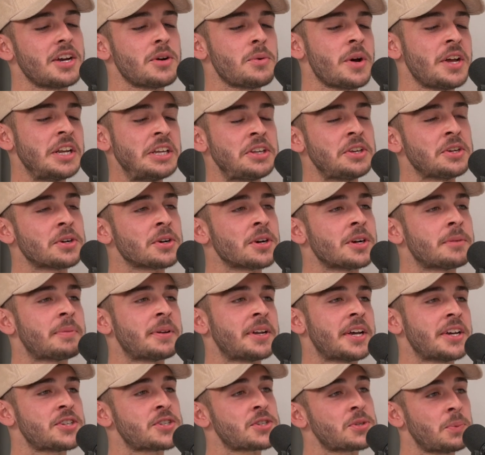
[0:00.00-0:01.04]
like went to Europe,
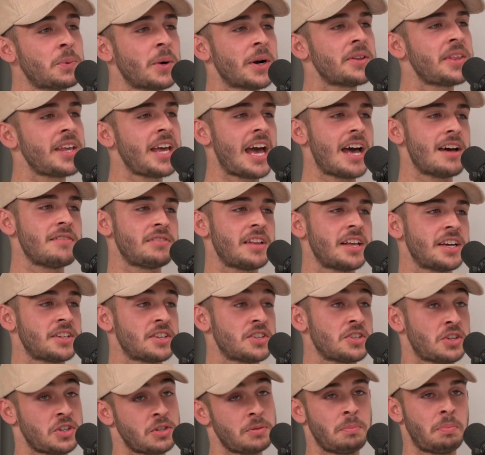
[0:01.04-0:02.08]
and I swear they have like
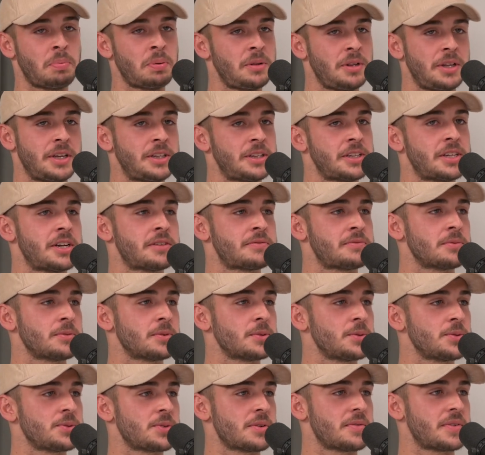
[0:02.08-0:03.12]
completely different
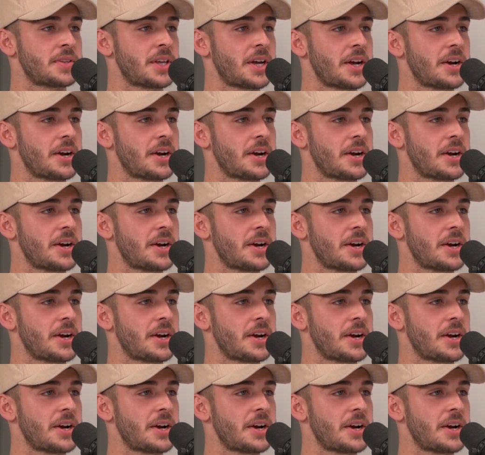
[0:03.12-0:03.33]
rules over